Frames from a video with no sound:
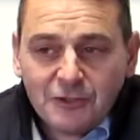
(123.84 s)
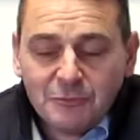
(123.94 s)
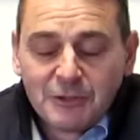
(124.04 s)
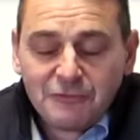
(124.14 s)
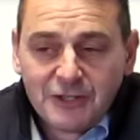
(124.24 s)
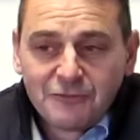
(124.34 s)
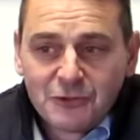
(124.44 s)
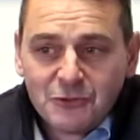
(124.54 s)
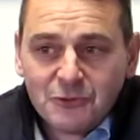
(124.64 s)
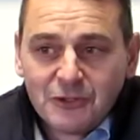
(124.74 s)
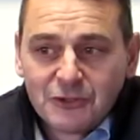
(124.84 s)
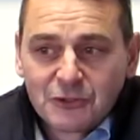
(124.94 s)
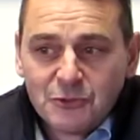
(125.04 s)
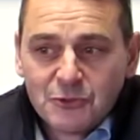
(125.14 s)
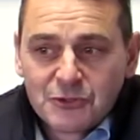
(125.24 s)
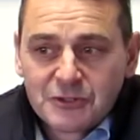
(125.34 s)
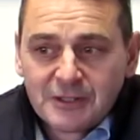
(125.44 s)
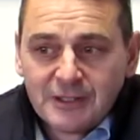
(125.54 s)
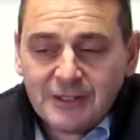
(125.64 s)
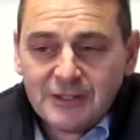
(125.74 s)
My favourite hole on the course
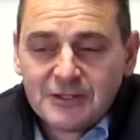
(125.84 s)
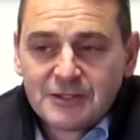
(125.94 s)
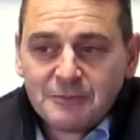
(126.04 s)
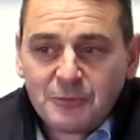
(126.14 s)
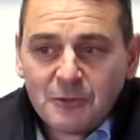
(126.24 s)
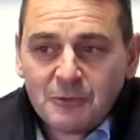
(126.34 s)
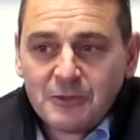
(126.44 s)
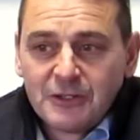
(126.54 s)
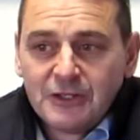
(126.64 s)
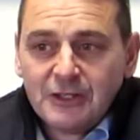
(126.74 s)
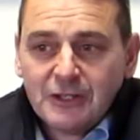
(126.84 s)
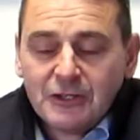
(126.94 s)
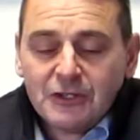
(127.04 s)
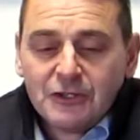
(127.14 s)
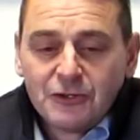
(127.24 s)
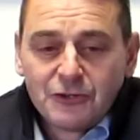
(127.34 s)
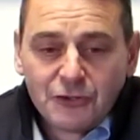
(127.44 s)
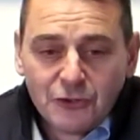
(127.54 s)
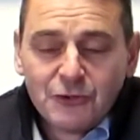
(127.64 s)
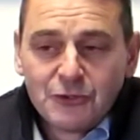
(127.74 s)
is probably the
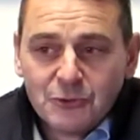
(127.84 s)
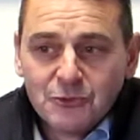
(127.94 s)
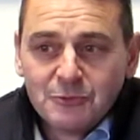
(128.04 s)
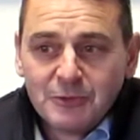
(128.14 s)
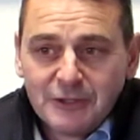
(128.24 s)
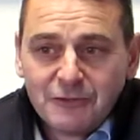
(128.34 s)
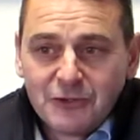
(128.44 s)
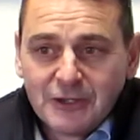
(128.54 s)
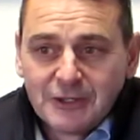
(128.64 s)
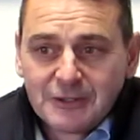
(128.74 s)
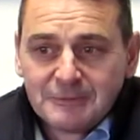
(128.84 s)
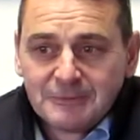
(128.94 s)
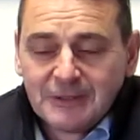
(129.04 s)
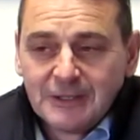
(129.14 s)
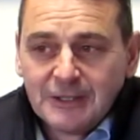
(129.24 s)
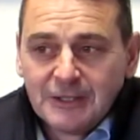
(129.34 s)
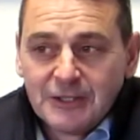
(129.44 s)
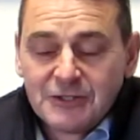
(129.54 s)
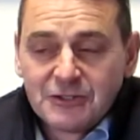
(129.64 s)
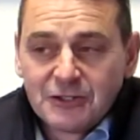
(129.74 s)
third hole, believe it or not.
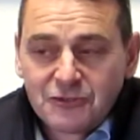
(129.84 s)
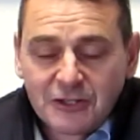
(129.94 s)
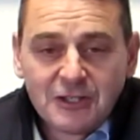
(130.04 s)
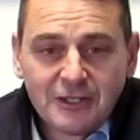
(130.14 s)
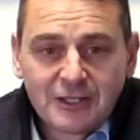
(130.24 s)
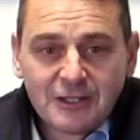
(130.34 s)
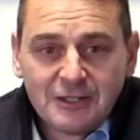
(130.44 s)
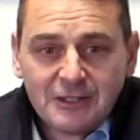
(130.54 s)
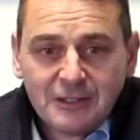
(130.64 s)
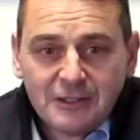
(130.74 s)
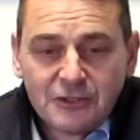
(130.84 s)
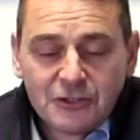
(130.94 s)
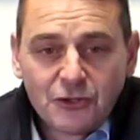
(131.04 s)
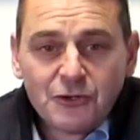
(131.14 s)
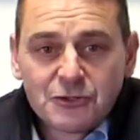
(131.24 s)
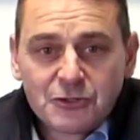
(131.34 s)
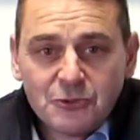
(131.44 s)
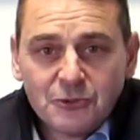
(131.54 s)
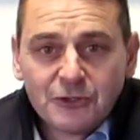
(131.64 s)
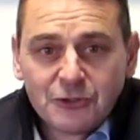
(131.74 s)
It's a tricky little, the shortest
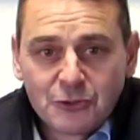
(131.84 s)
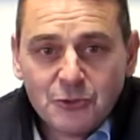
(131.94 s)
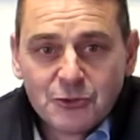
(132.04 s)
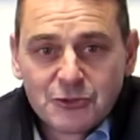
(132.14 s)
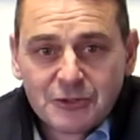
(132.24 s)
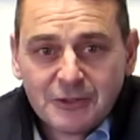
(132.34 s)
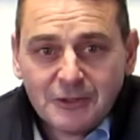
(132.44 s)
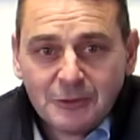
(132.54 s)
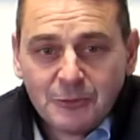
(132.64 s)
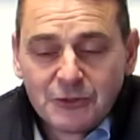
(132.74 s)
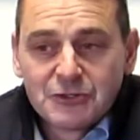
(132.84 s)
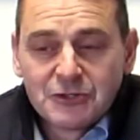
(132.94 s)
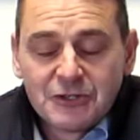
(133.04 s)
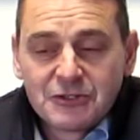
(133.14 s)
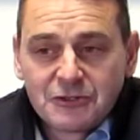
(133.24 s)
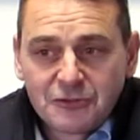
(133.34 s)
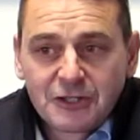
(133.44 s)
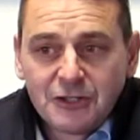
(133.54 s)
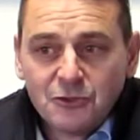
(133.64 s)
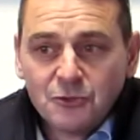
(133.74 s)
hole on the course, but it's a
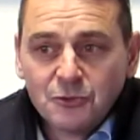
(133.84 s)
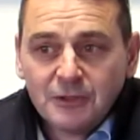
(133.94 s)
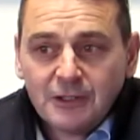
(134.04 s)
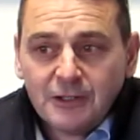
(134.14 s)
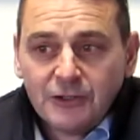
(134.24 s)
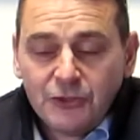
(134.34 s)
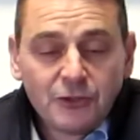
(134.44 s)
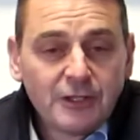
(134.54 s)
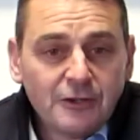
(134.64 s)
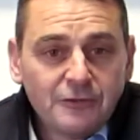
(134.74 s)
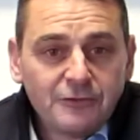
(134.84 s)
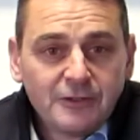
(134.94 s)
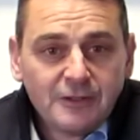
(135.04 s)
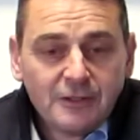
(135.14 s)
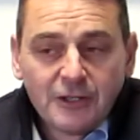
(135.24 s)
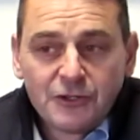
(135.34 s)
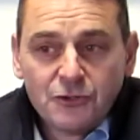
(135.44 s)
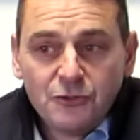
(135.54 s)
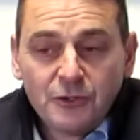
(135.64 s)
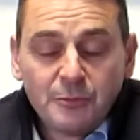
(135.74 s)
tricky hole. You could have
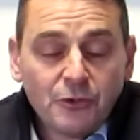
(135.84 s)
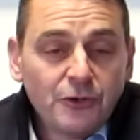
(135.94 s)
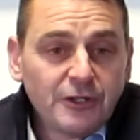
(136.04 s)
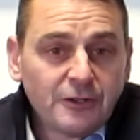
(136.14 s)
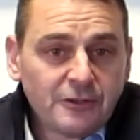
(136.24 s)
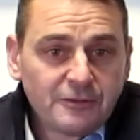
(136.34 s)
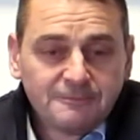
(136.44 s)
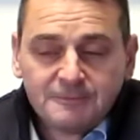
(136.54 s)
a birdie on it,